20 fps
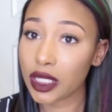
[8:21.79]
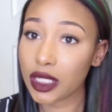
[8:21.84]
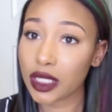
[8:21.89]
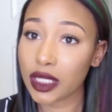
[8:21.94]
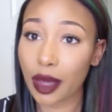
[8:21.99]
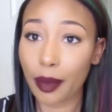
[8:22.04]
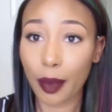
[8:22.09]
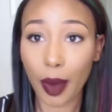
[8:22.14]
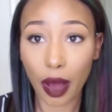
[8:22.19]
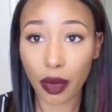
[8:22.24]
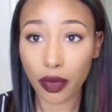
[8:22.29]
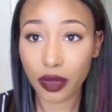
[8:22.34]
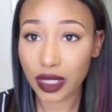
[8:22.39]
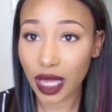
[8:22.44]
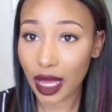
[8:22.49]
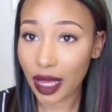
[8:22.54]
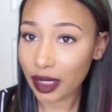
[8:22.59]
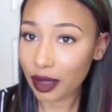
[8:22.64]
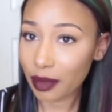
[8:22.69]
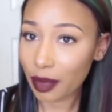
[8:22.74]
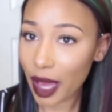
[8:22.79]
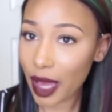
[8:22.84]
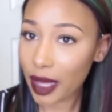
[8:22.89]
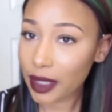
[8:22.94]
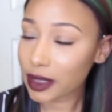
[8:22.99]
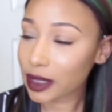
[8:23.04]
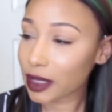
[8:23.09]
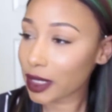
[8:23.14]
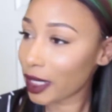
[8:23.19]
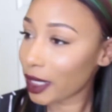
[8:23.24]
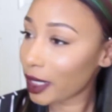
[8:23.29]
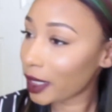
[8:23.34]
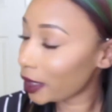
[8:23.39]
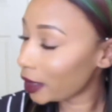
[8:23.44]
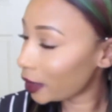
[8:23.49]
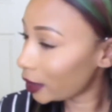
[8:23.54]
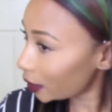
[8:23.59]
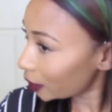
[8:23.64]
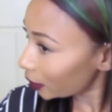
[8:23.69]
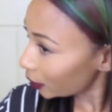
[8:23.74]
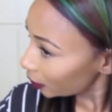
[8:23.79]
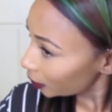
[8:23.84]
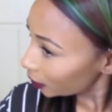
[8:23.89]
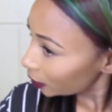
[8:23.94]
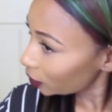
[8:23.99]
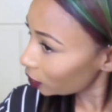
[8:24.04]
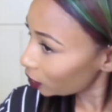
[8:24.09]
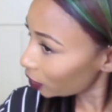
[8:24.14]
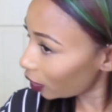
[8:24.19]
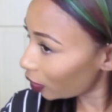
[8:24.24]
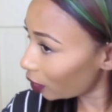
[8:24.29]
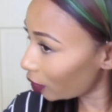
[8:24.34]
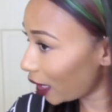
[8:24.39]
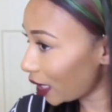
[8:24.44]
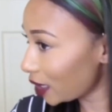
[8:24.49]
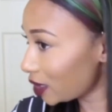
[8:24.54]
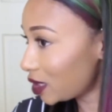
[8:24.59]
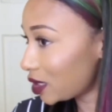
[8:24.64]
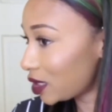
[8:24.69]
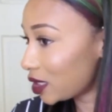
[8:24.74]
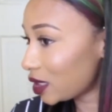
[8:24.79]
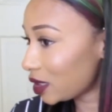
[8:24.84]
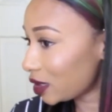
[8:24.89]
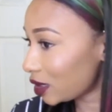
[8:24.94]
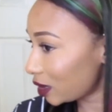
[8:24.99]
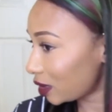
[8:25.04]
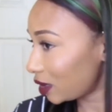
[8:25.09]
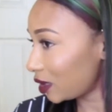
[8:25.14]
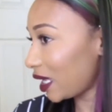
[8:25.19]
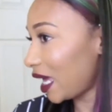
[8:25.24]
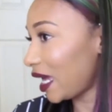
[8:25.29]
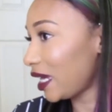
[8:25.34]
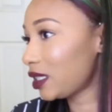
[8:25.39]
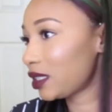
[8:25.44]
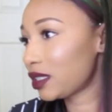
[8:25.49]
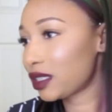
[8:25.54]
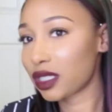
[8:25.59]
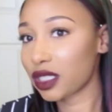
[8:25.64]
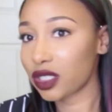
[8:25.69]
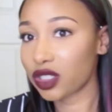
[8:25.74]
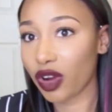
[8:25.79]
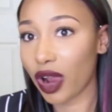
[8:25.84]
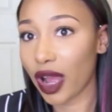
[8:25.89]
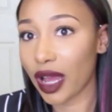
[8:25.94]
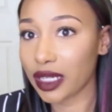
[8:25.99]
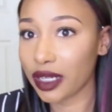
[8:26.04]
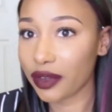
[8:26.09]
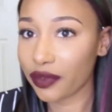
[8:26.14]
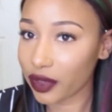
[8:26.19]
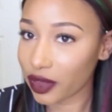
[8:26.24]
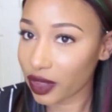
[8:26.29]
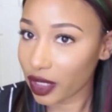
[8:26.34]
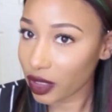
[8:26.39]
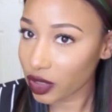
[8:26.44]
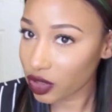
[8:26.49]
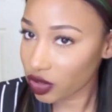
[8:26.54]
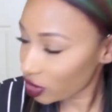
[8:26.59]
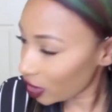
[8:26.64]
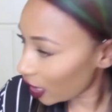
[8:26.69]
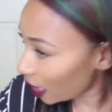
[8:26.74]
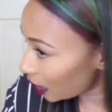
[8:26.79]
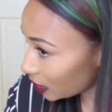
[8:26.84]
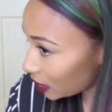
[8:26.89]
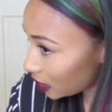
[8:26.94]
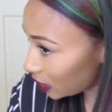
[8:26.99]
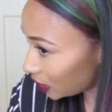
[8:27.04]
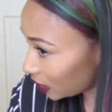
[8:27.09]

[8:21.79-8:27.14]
step outside the box, and you know, I just like to try different things, you guys.